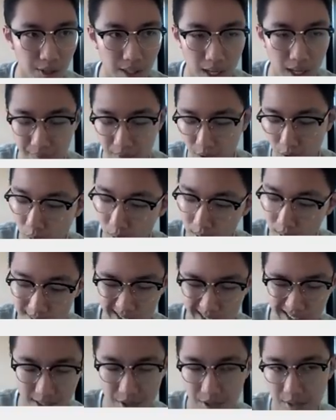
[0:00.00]
going to have to go
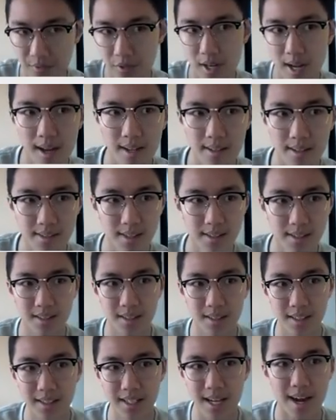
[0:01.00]
inside each of your ad sets,
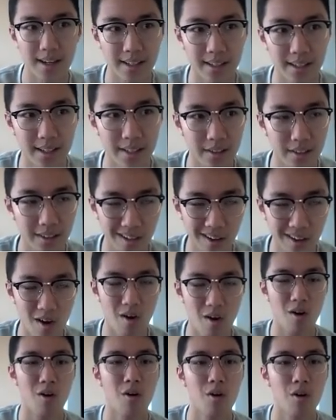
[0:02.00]
click edit, and you're like,
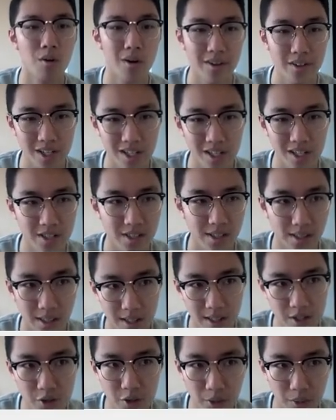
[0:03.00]
oh, I changed the
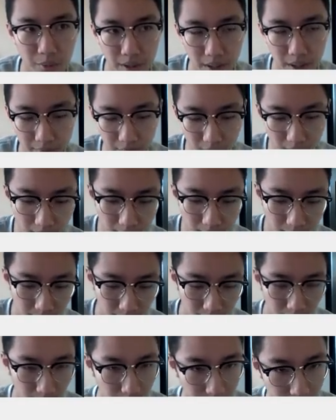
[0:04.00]
country or whatever.
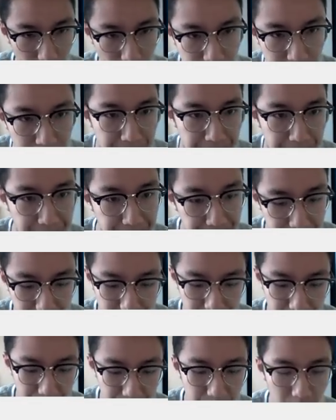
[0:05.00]
Okay.
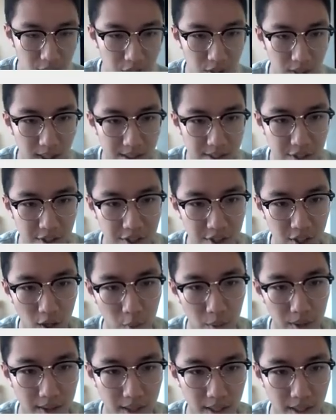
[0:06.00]
So let's just start
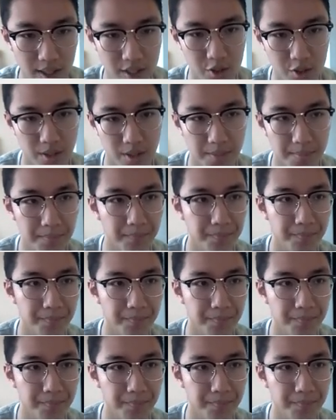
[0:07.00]
with country.